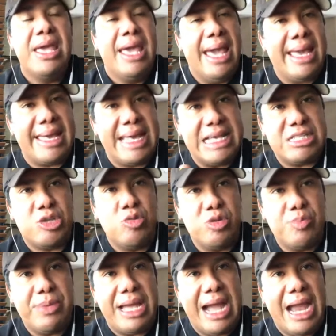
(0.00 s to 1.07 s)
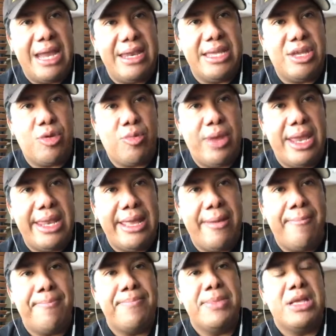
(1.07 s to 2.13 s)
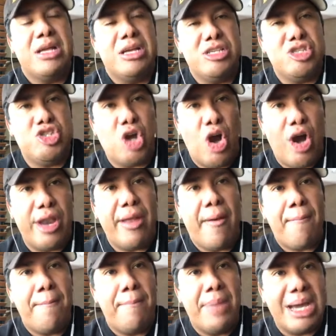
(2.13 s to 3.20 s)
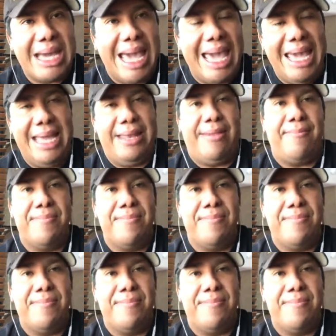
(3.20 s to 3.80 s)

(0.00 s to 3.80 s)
And guess who was behind the uranium? John McCain.